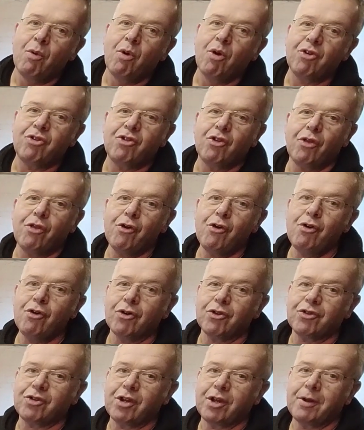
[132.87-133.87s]
What's your
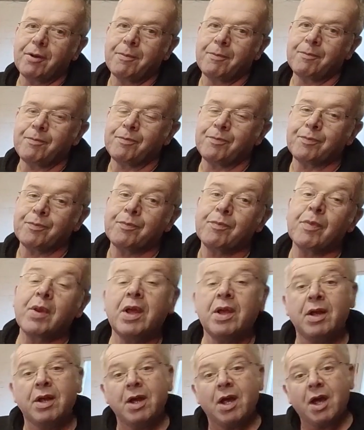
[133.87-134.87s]
thoughts?
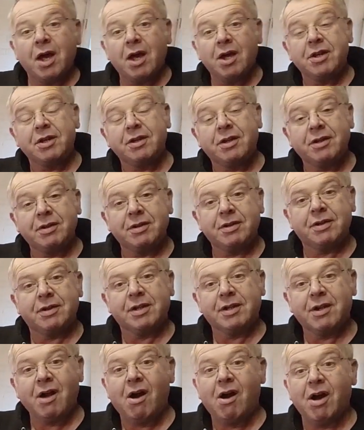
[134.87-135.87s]
And
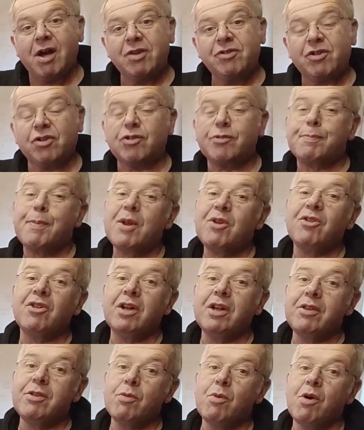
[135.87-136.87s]
guys,
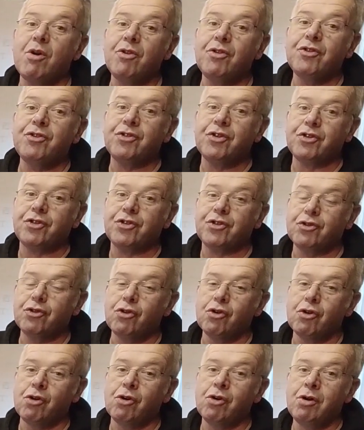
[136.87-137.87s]
especially the ones that
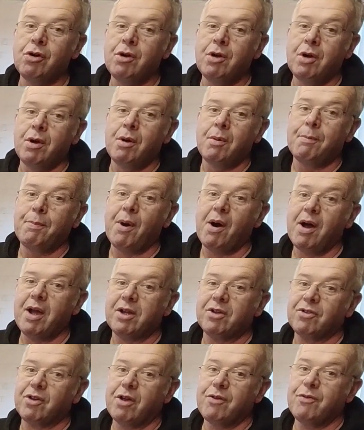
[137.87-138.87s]
store
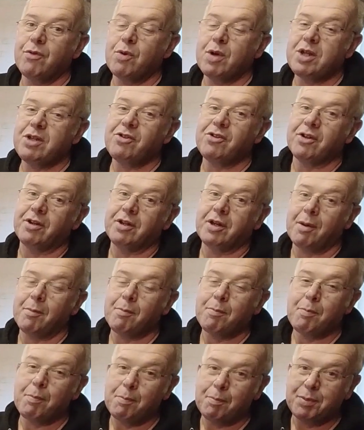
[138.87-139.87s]
bikes over winter, and
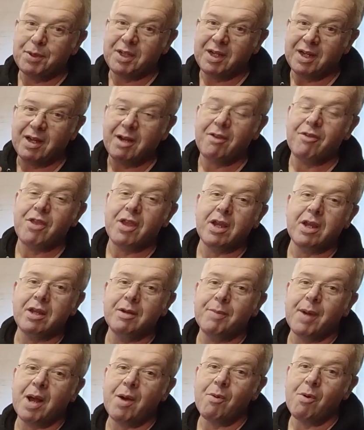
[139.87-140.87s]
I'm particularly
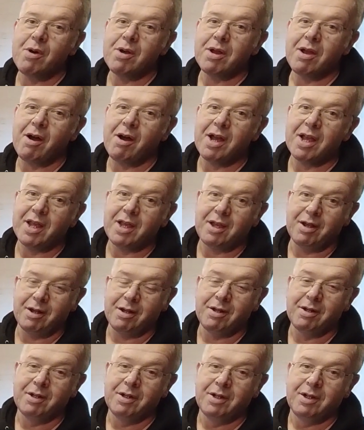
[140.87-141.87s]
thinking about one guy
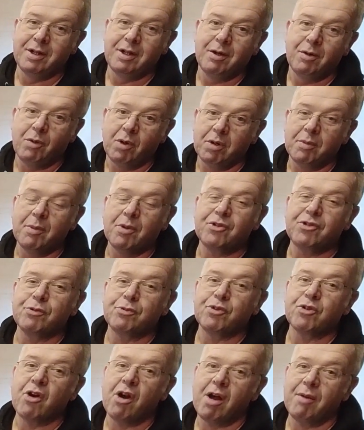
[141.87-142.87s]
here, one of my
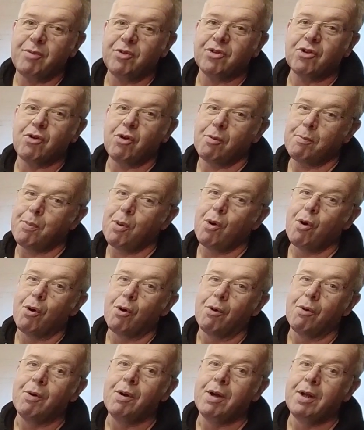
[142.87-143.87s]
subscribers called
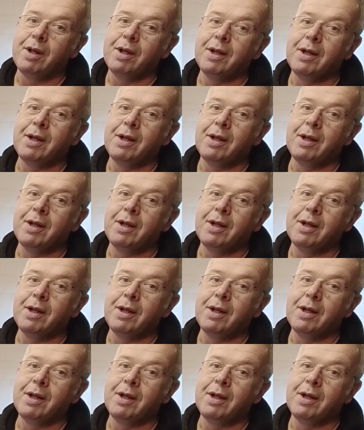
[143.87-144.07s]
Paul.